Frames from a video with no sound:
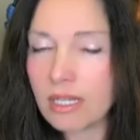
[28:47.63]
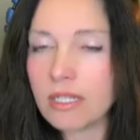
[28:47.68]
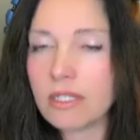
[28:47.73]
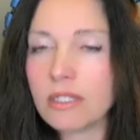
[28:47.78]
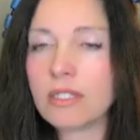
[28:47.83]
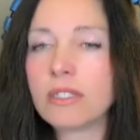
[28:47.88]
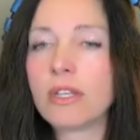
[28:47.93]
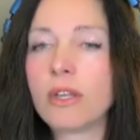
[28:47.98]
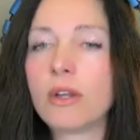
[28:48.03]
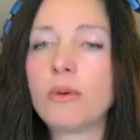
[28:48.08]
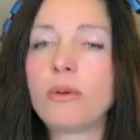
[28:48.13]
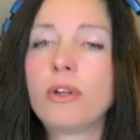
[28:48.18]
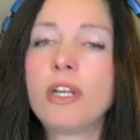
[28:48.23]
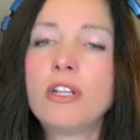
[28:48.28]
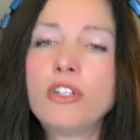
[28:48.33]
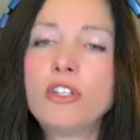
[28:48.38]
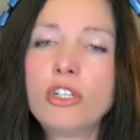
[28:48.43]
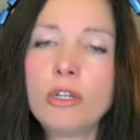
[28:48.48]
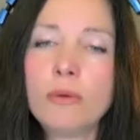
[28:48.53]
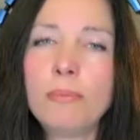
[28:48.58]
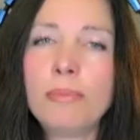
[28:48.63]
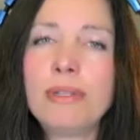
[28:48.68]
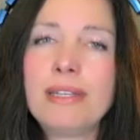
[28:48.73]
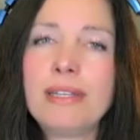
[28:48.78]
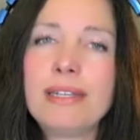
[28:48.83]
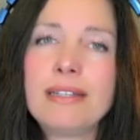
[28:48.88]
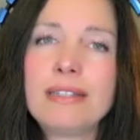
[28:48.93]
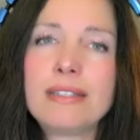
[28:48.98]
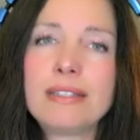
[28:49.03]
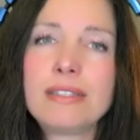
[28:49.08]
So, could you
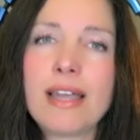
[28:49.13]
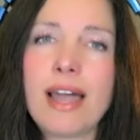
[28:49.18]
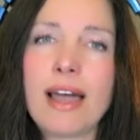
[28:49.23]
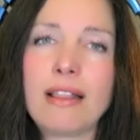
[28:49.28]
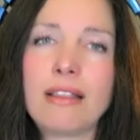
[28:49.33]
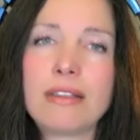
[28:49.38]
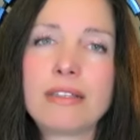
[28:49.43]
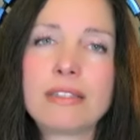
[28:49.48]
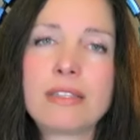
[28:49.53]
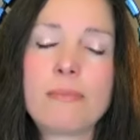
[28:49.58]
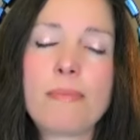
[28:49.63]
please tell us